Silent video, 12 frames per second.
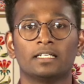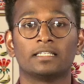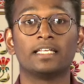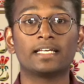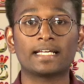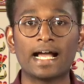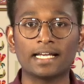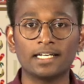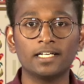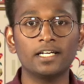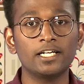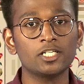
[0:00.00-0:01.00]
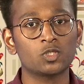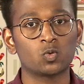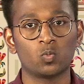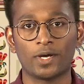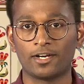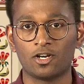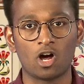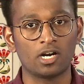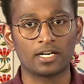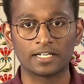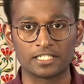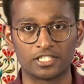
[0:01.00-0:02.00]
The categories were
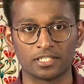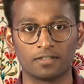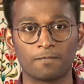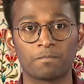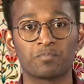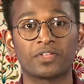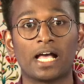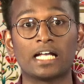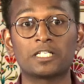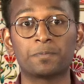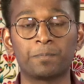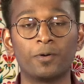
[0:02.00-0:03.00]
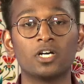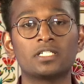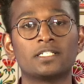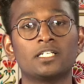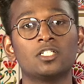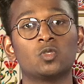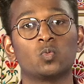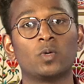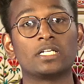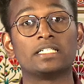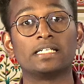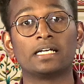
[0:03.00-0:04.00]
not rigid, as persons were
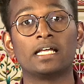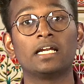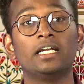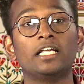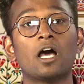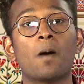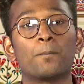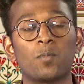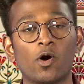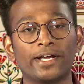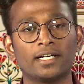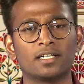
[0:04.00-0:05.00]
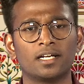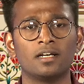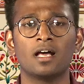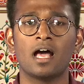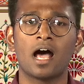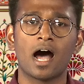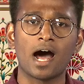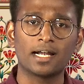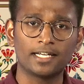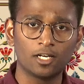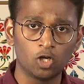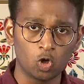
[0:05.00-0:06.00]
generally appointed
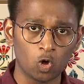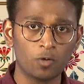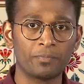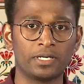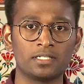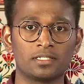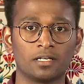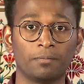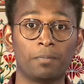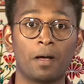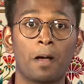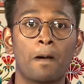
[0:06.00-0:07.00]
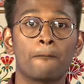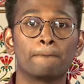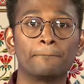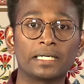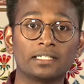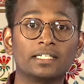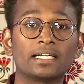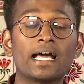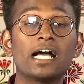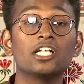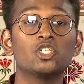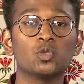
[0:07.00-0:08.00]
at a low Mansab, but
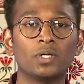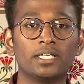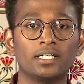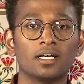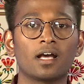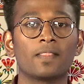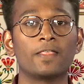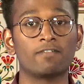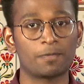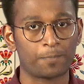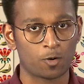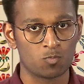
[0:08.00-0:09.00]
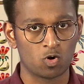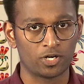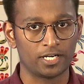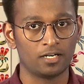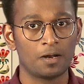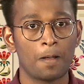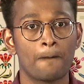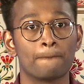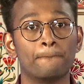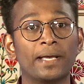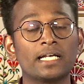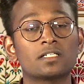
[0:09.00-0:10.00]
gradually they were promoted
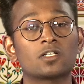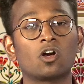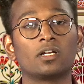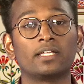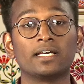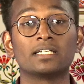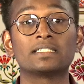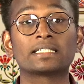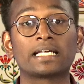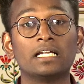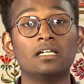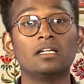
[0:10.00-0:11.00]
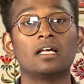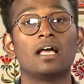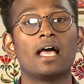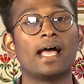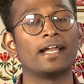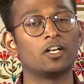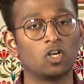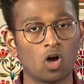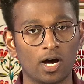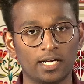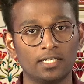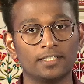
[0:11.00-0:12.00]
based on their skill and
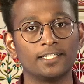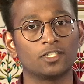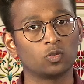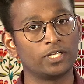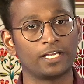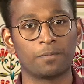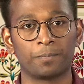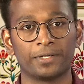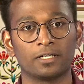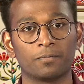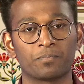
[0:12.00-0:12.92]
loyalty to the empire.